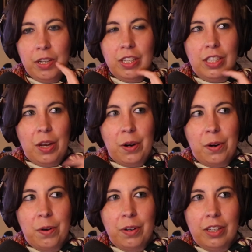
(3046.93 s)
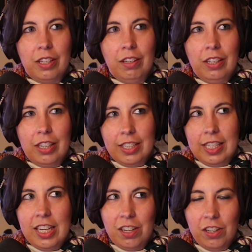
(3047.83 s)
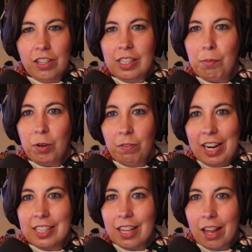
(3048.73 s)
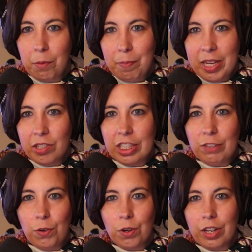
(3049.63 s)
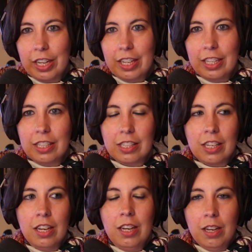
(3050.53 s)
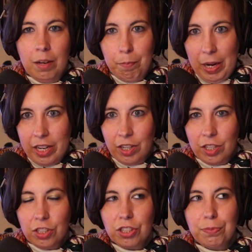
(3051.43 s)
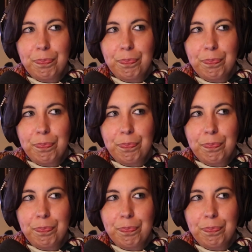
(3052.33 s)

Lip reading: So, because he cooks and provides a lot of meals for his bikers.